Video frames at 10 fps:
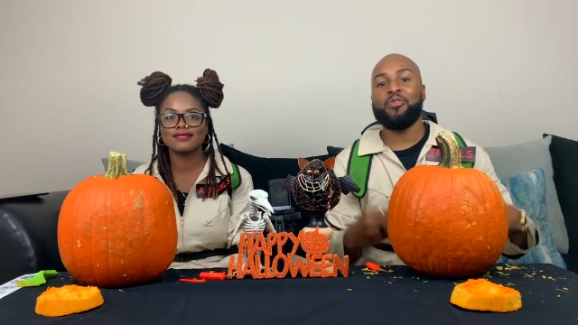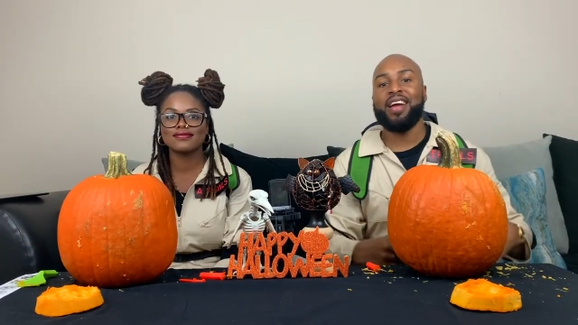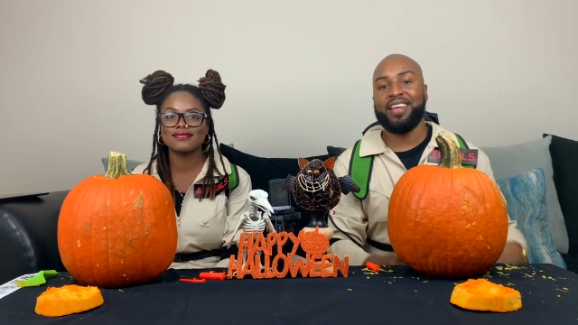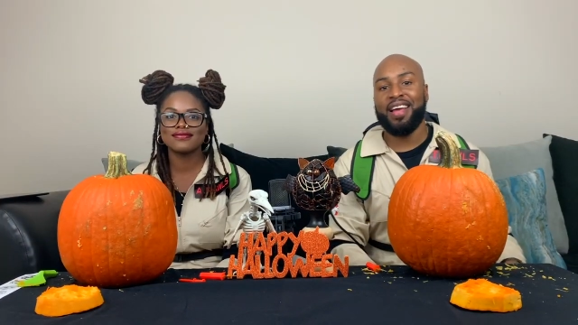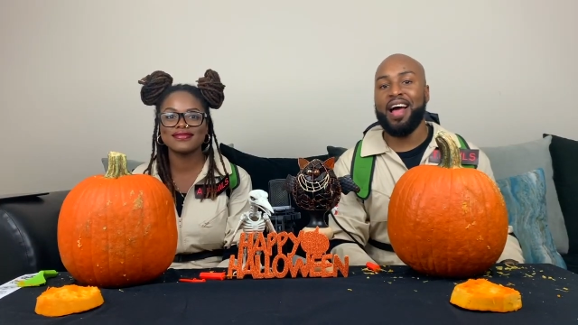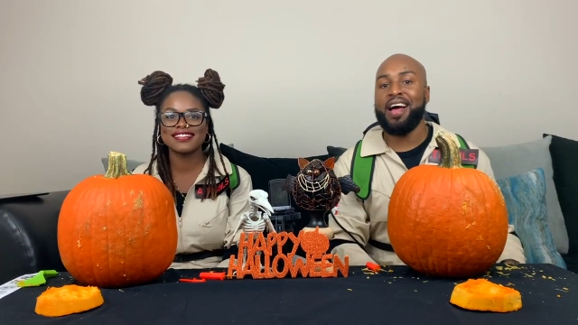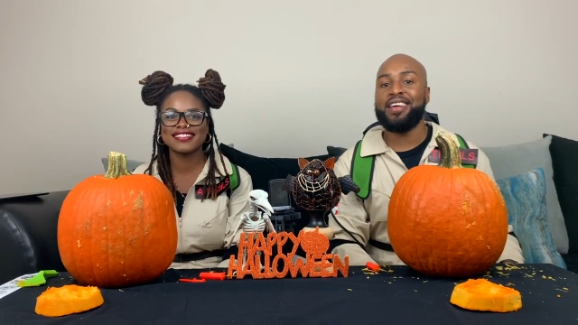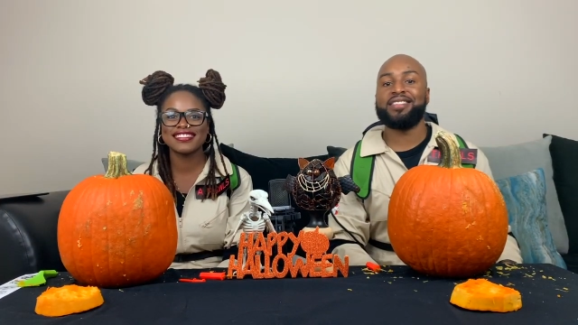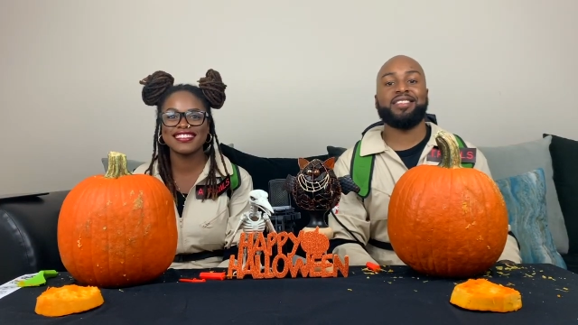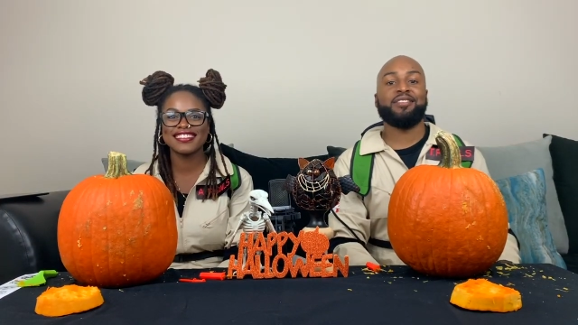Speaker 1: right,
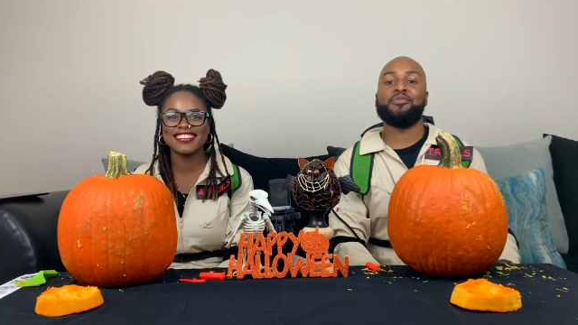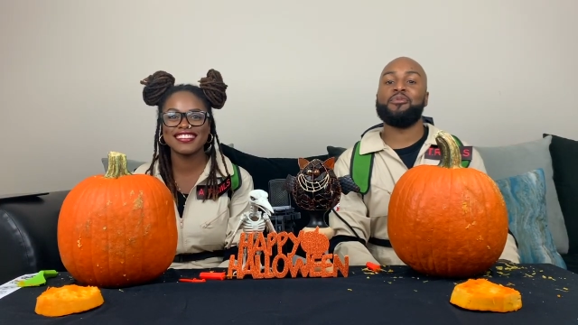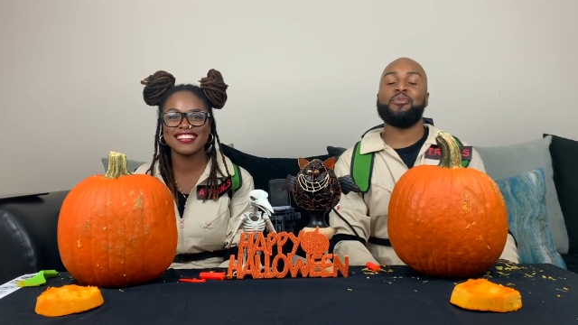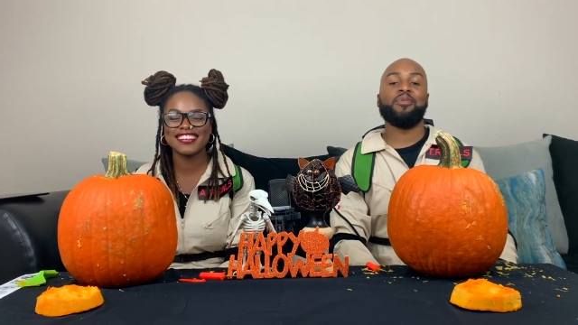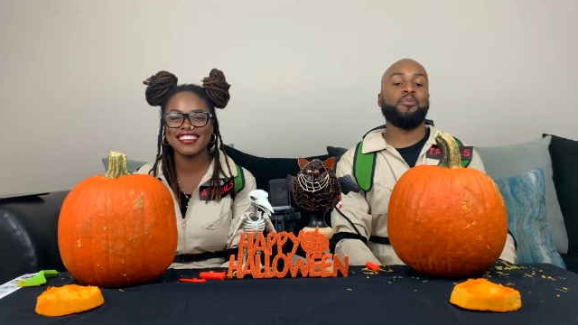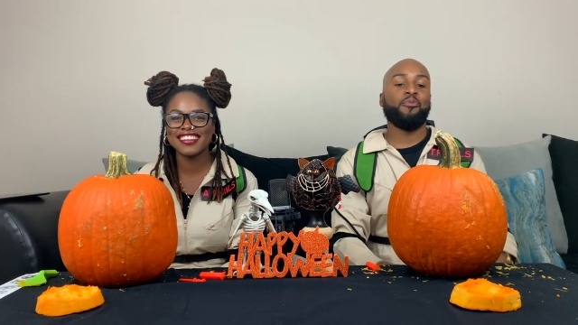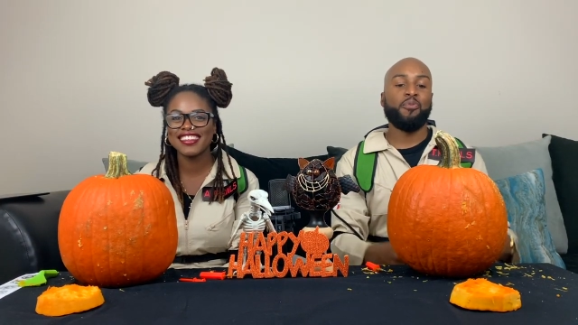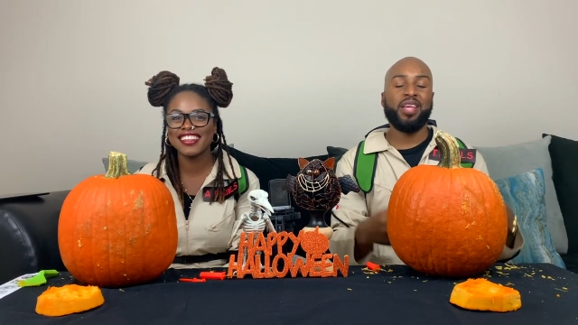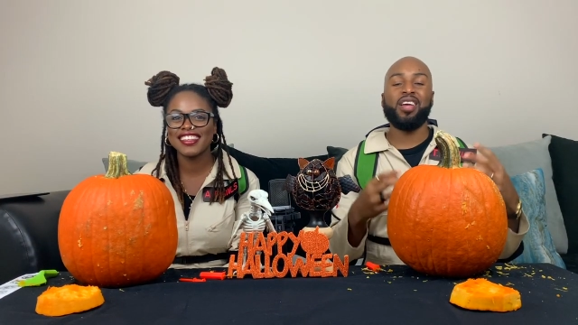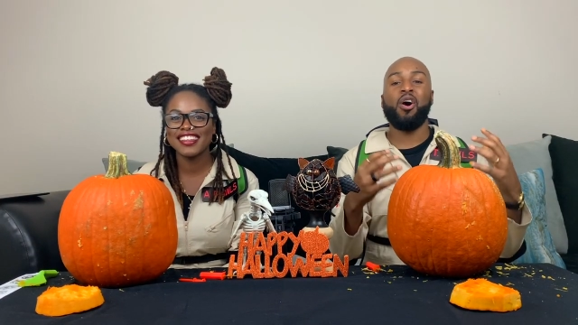guys,
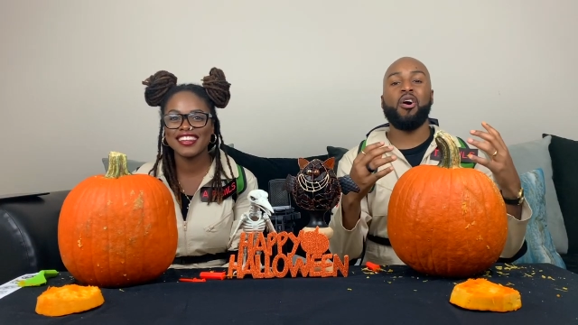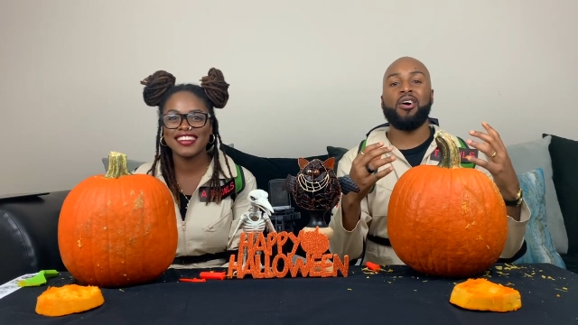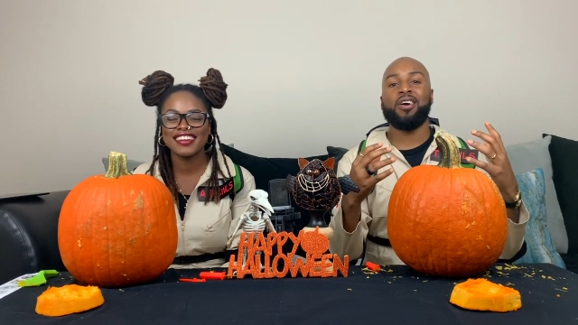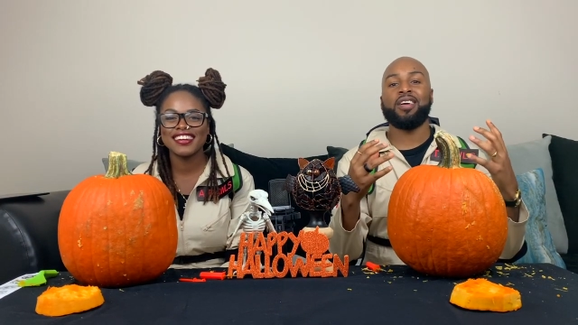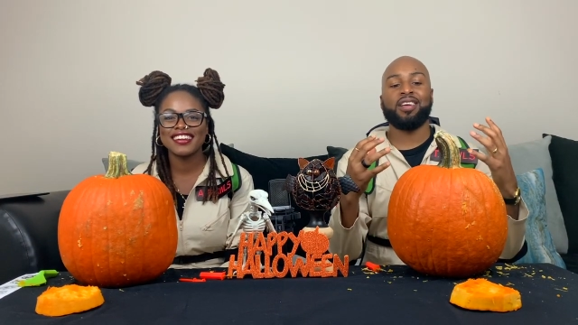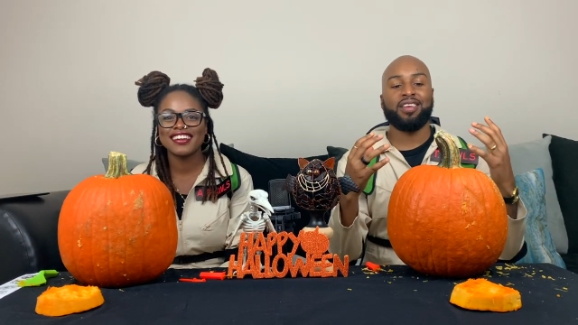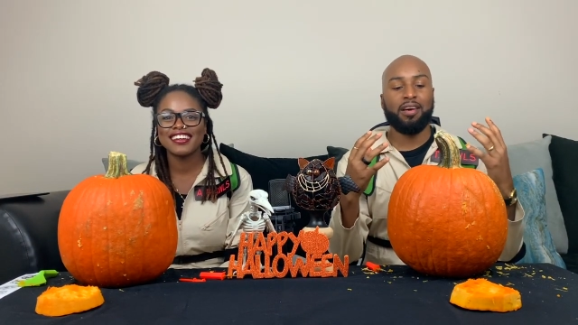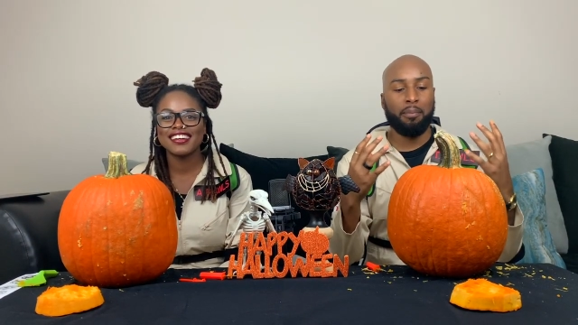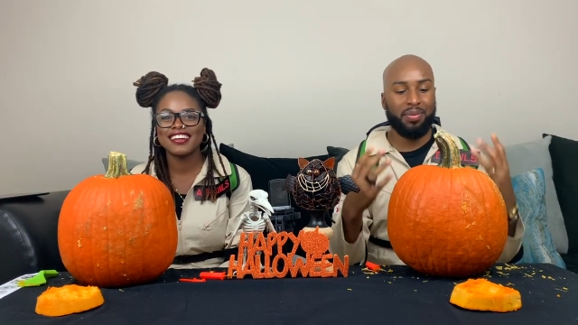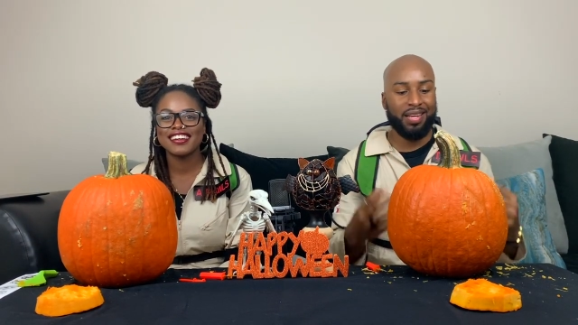we are
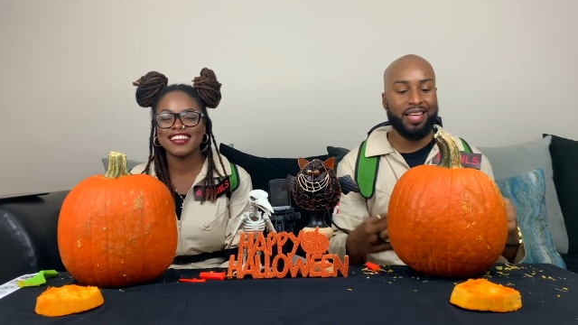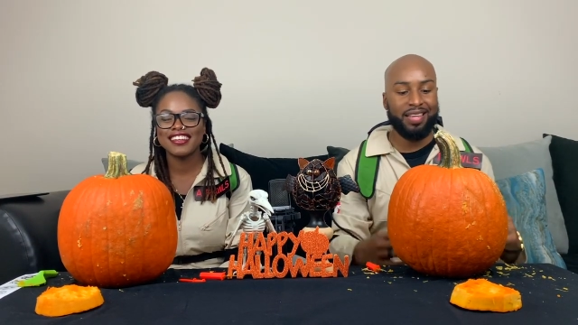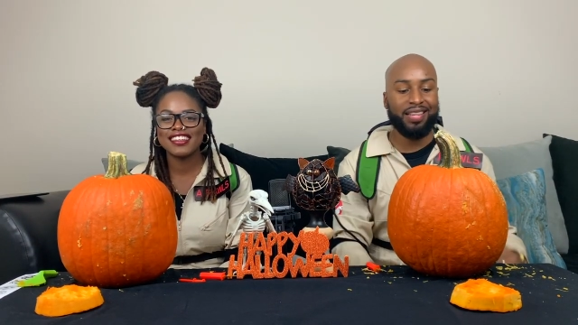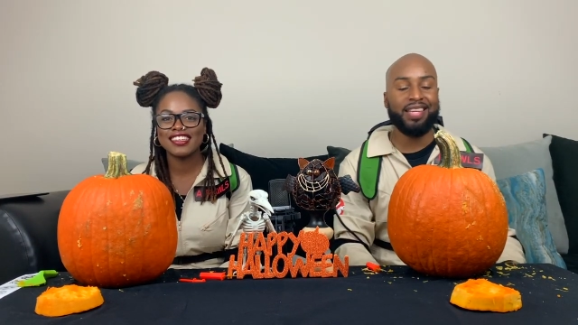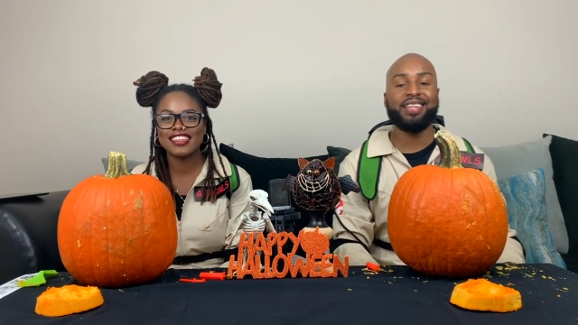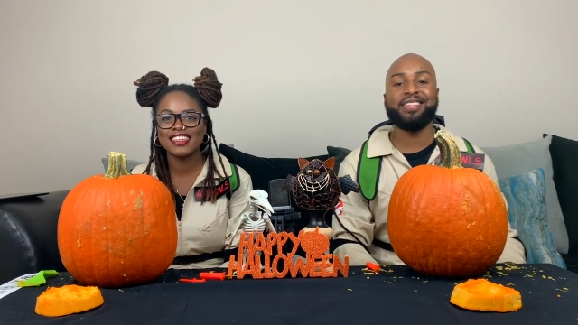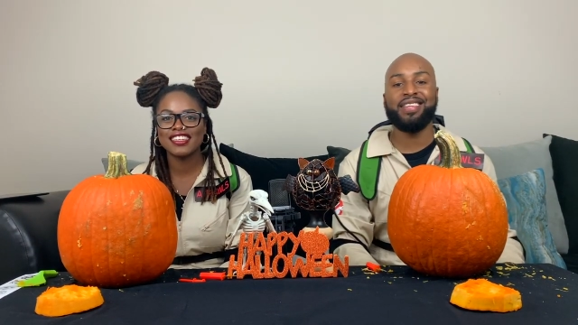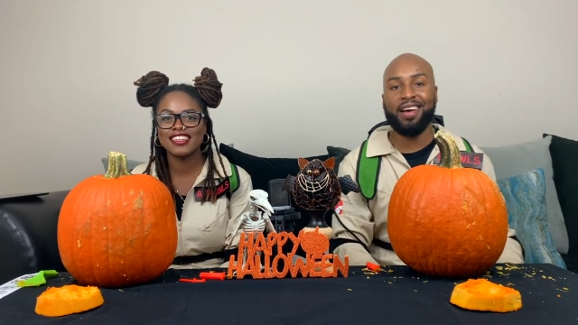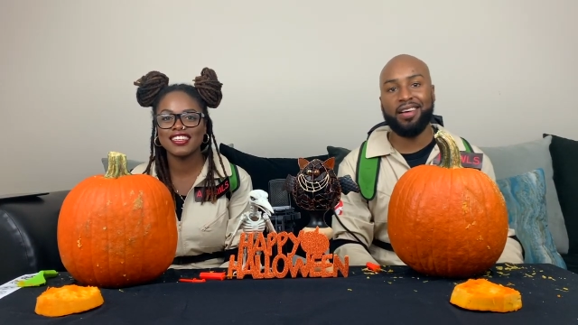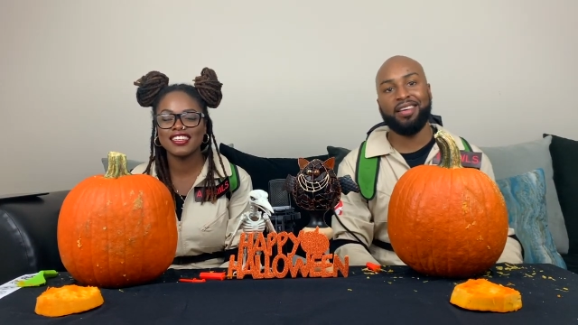completely
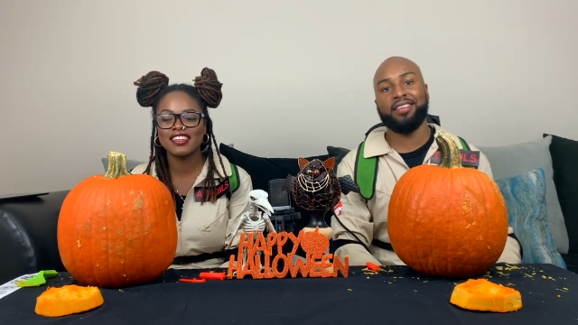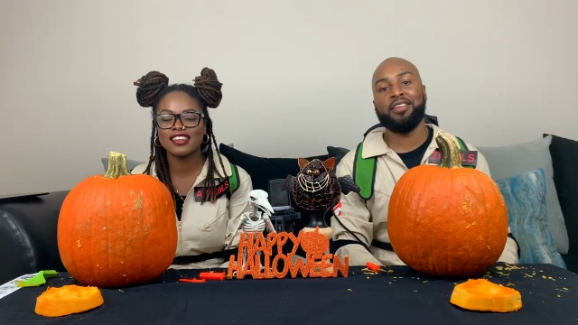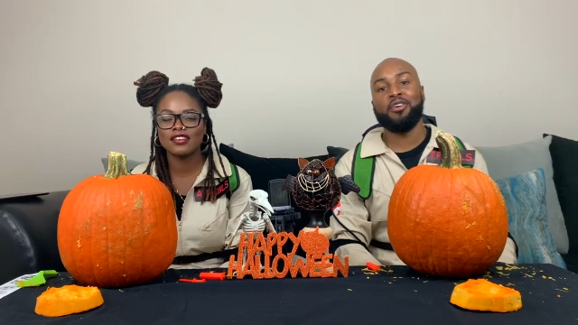done